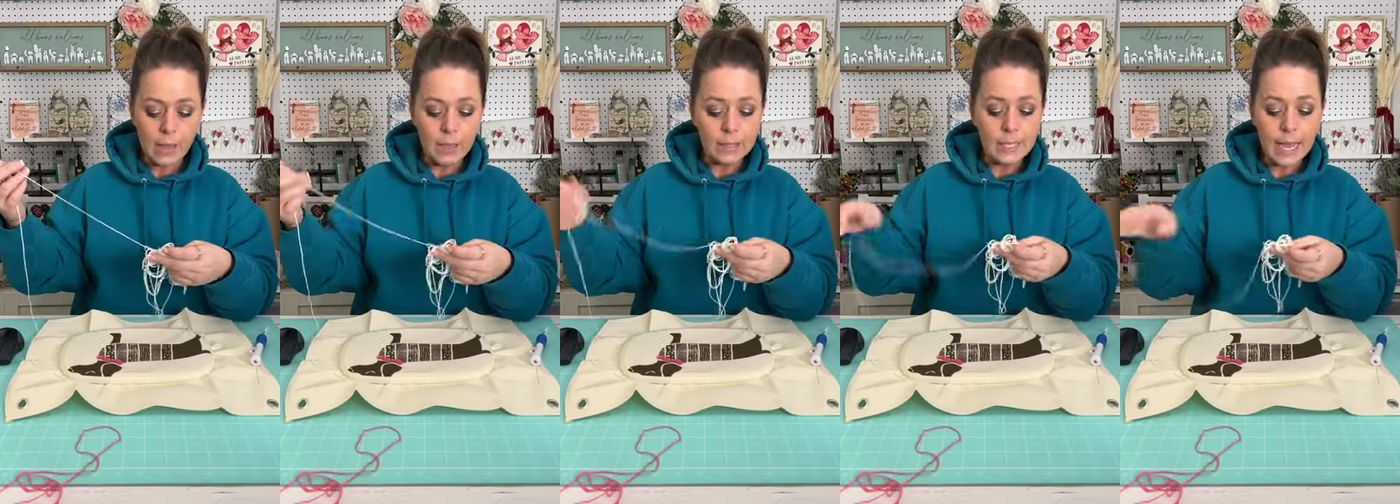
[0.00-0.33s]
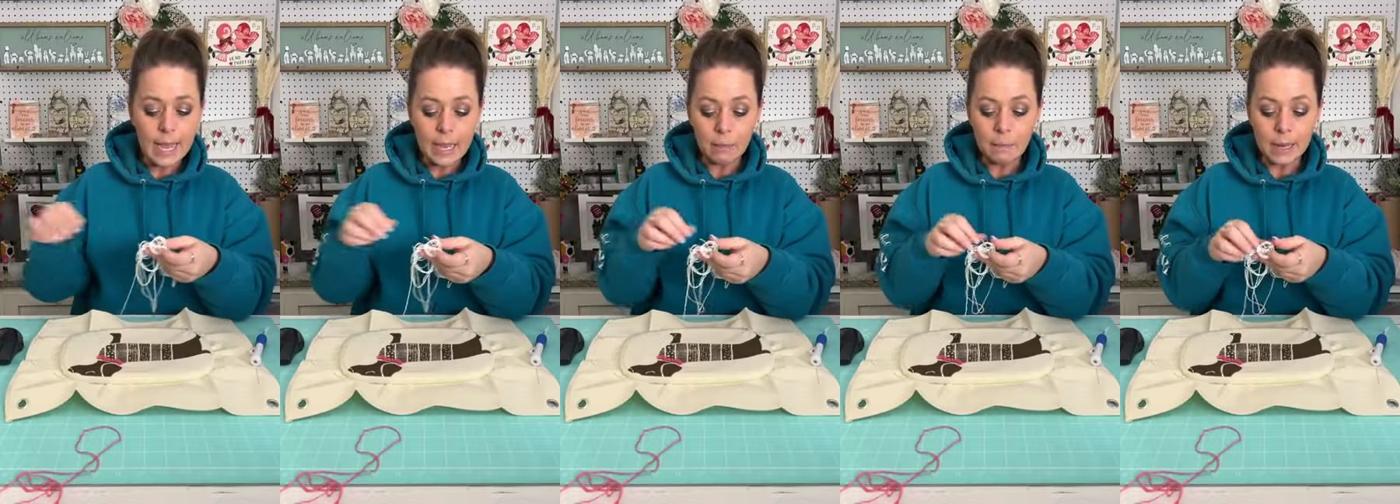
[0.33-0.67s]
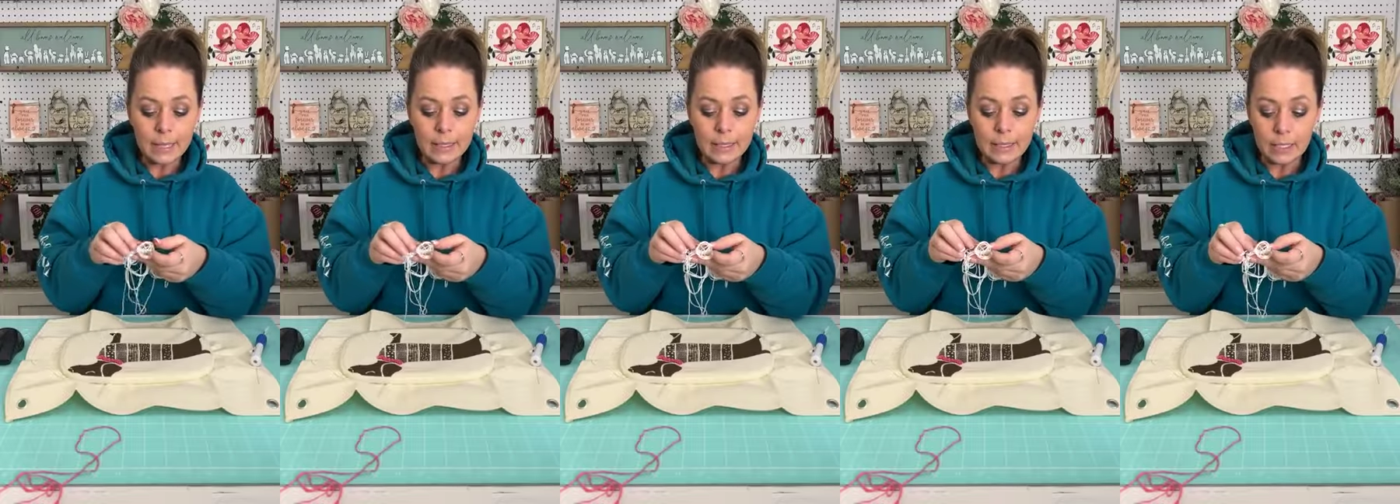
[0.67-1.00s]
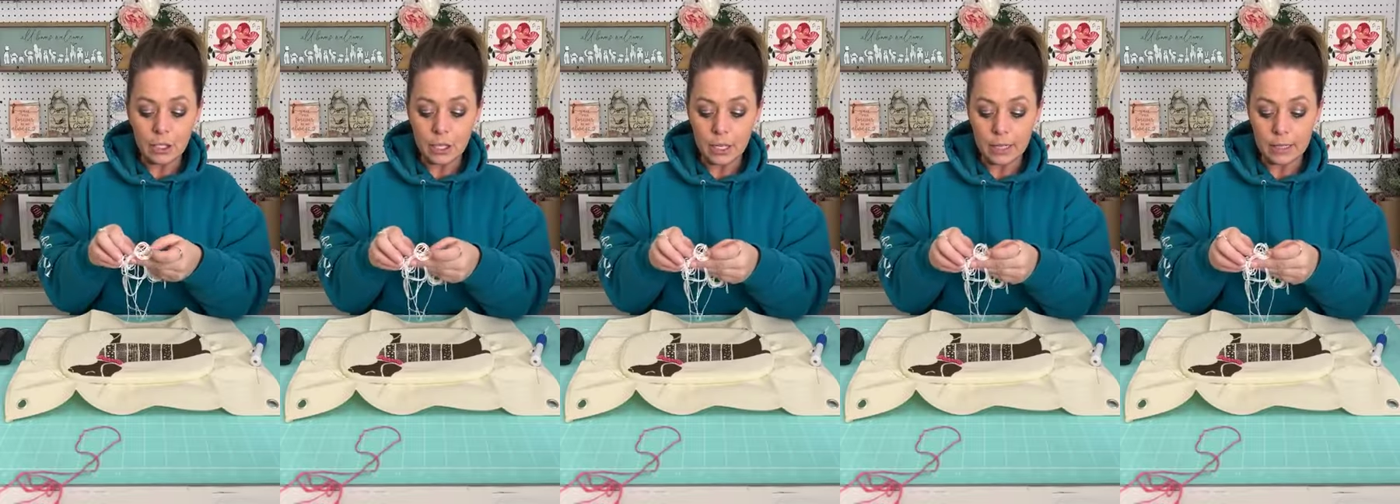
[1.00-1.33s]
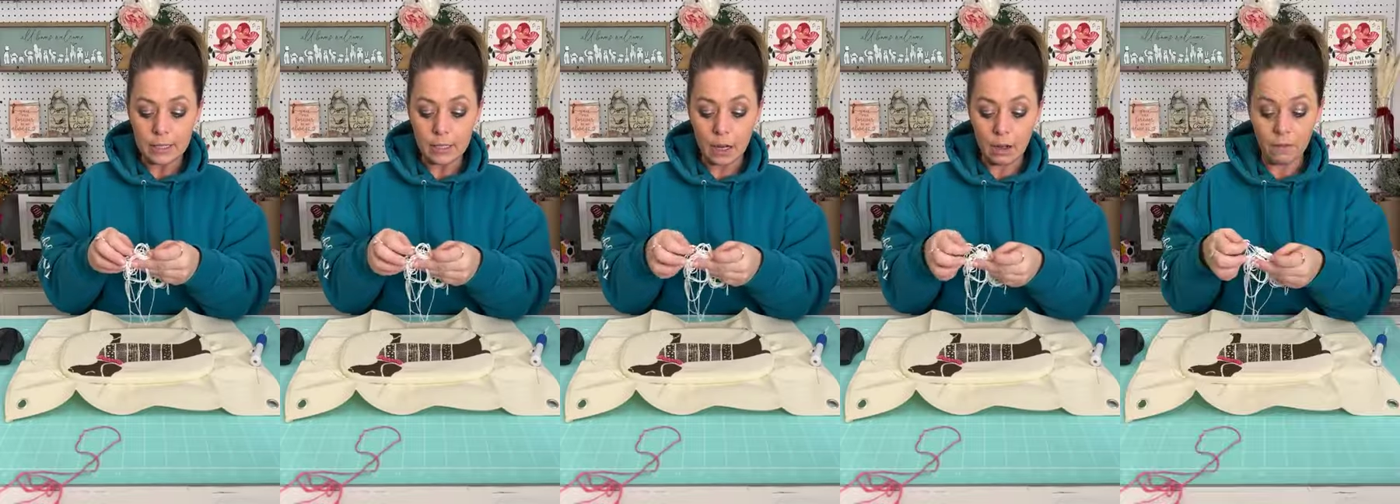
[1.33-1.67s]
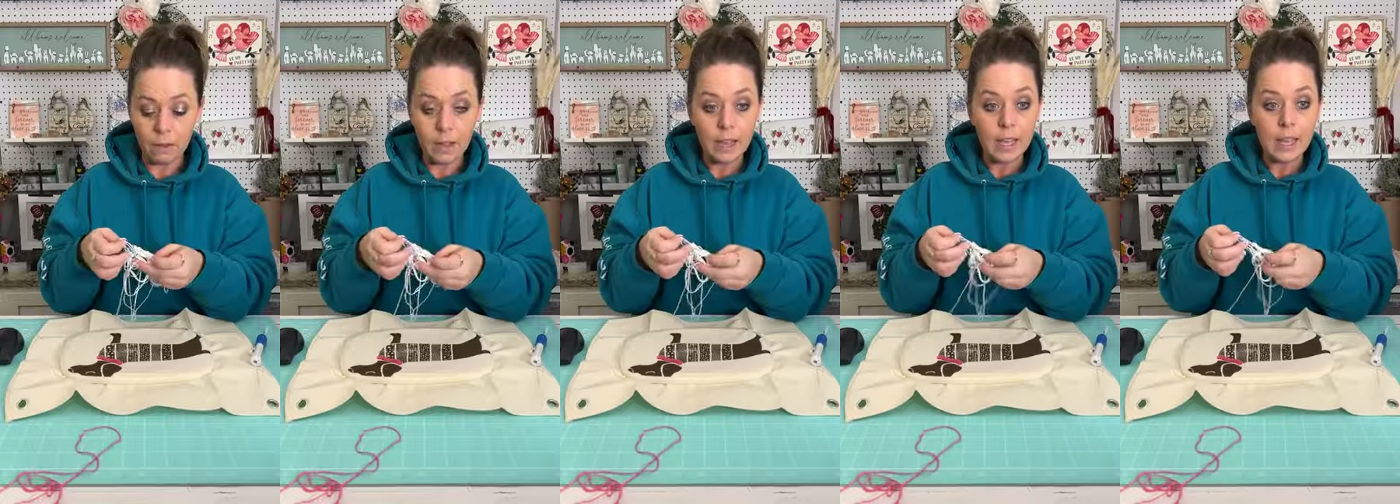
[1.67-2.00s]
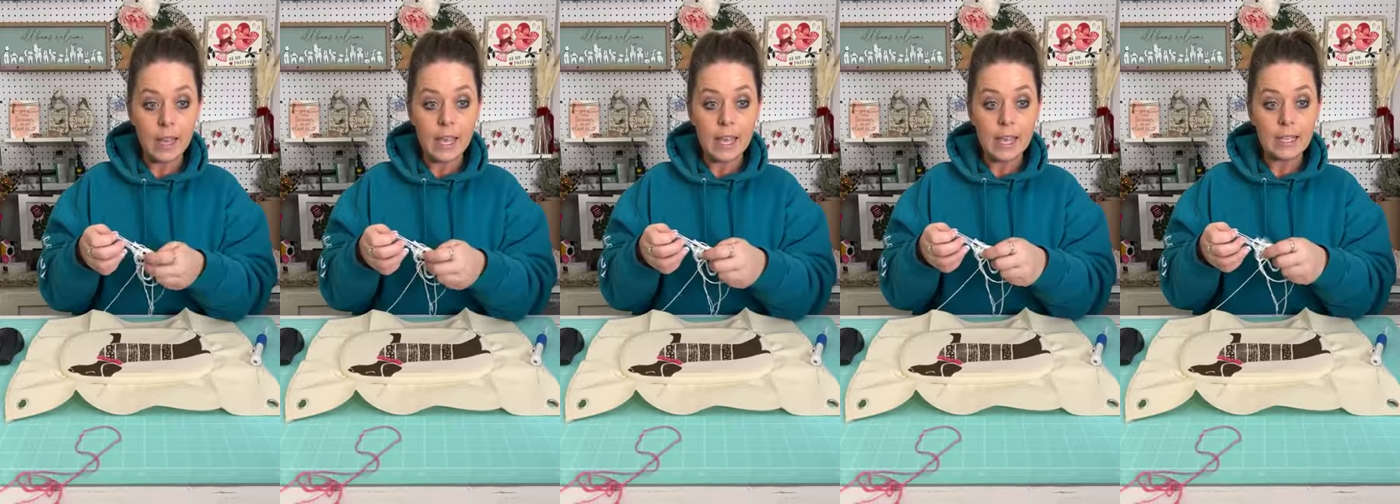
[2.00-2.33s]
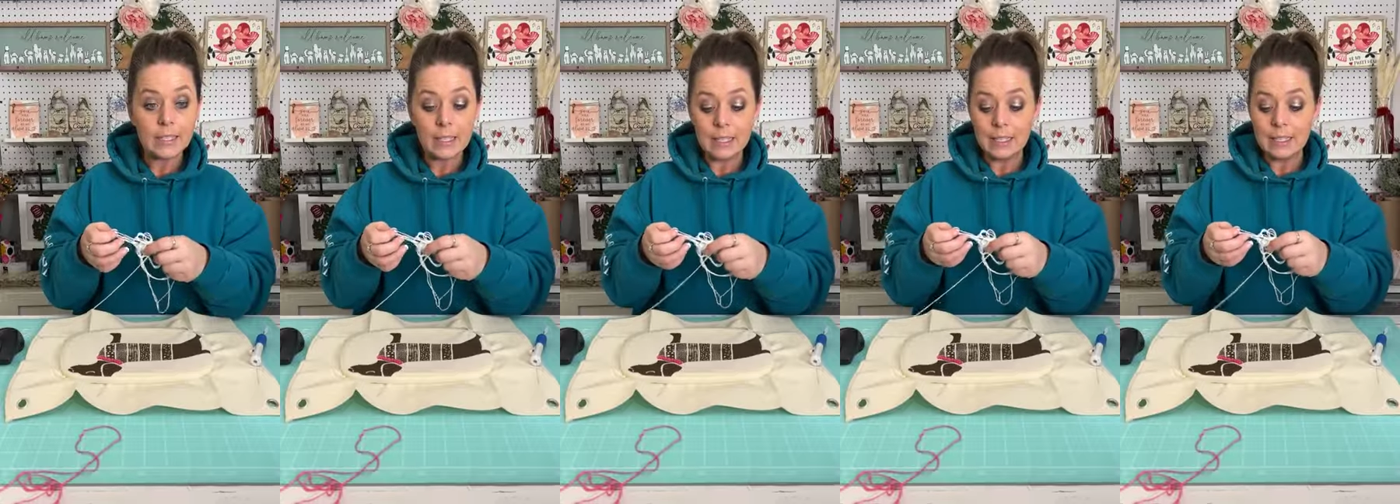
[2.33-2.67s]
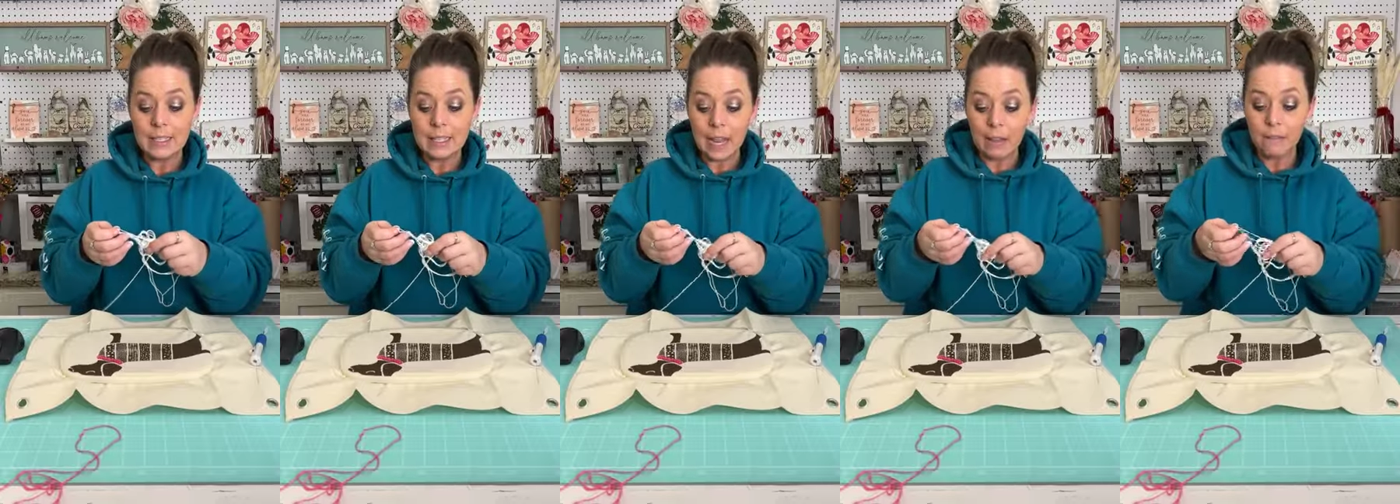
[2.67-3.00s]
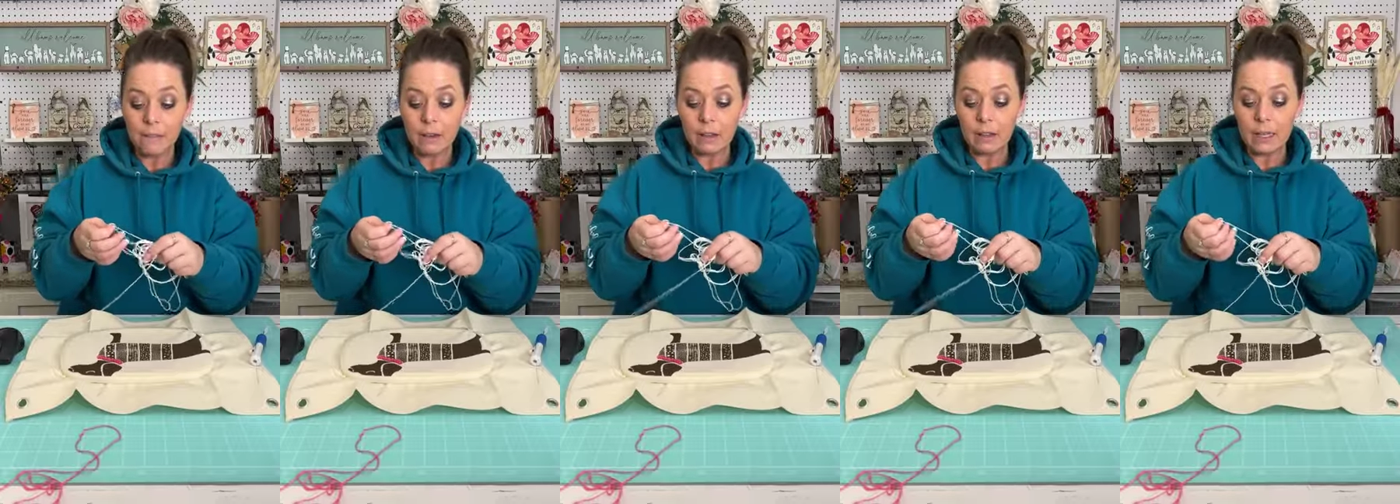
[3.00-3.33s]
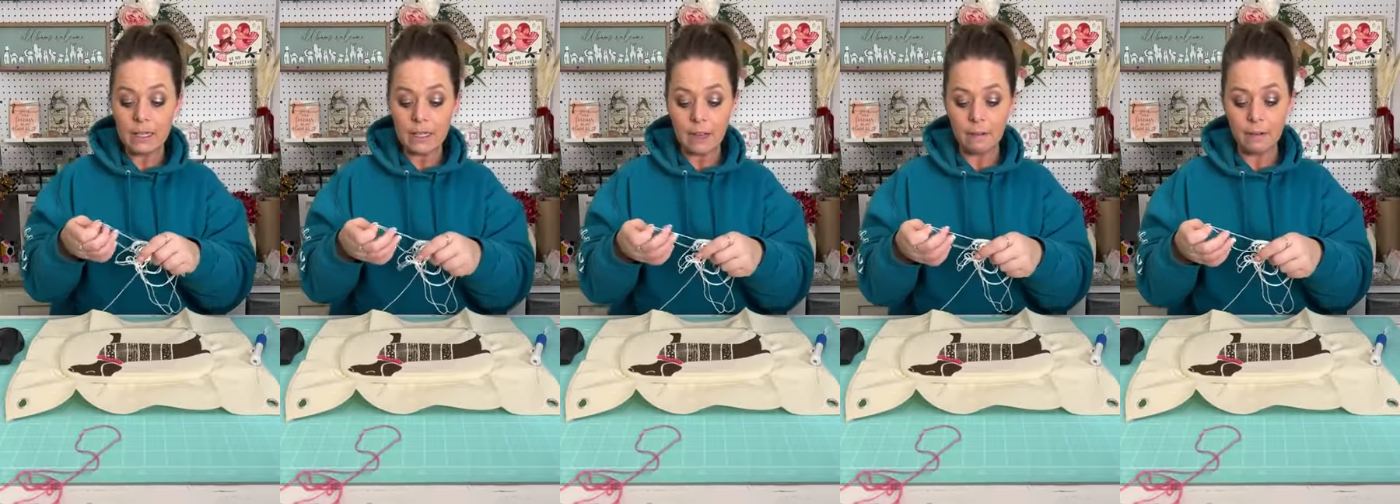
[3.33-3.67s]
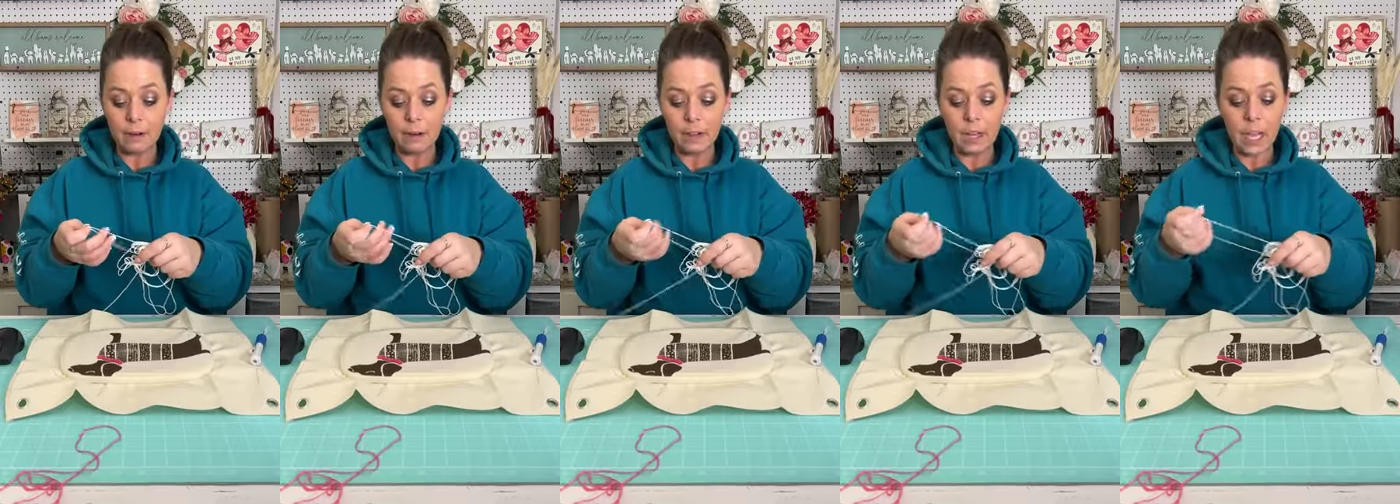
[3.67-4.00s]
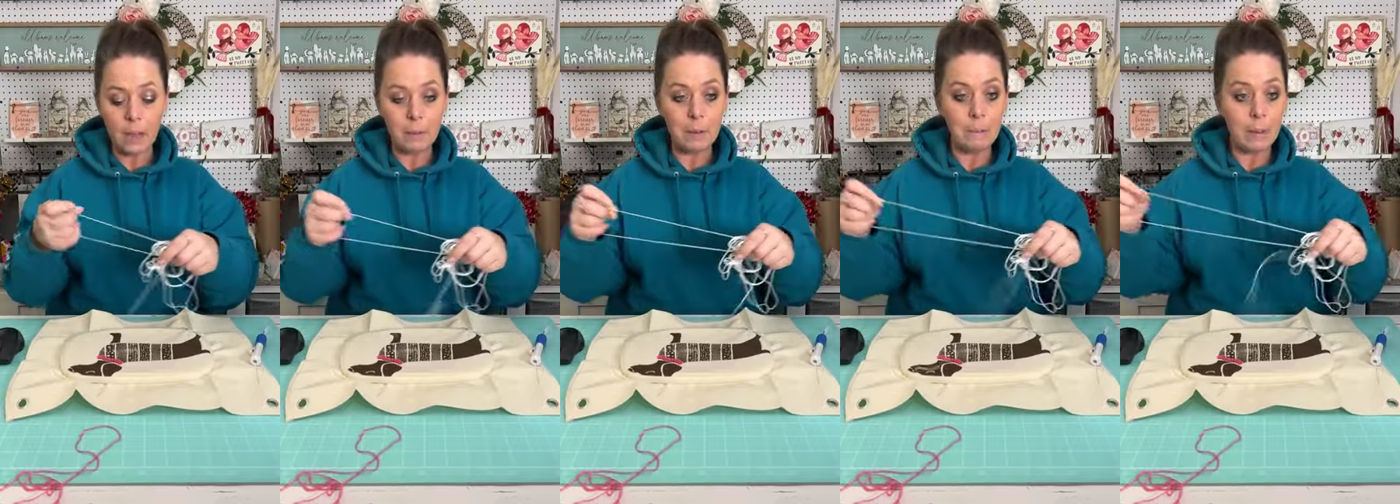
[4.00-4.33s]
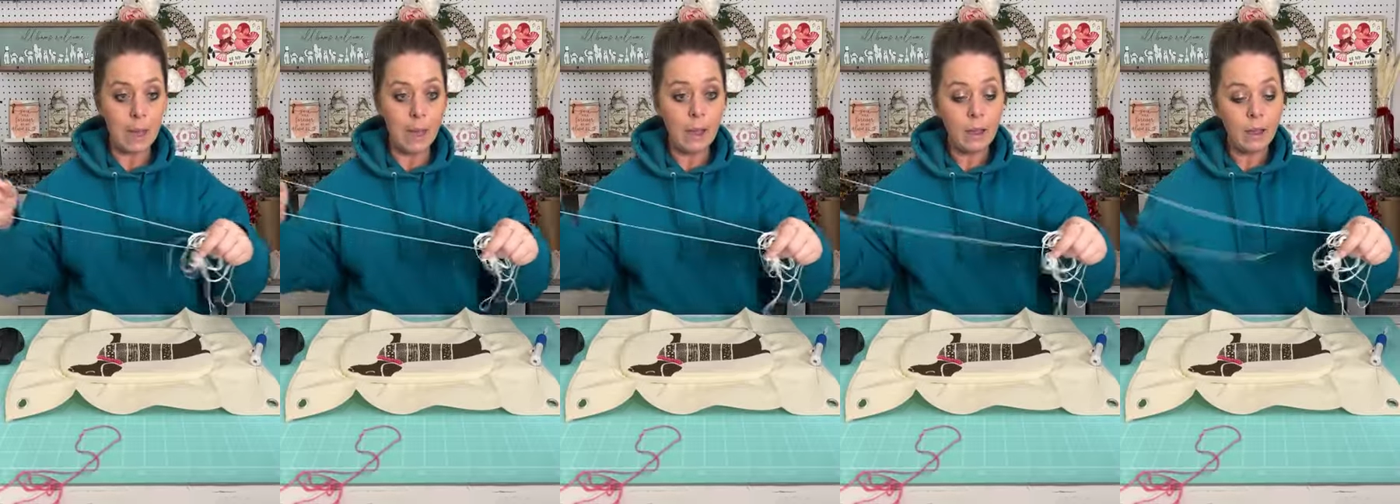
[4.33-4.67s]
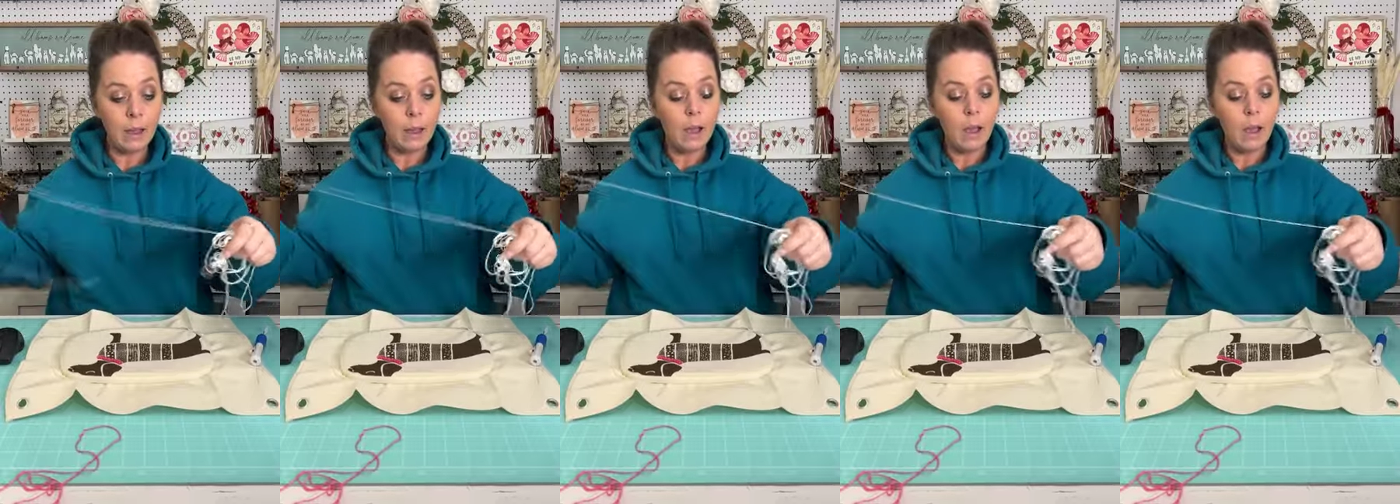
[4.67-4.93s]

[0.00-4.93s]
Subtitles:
and this handmade stitching and stuff is definitely coming back.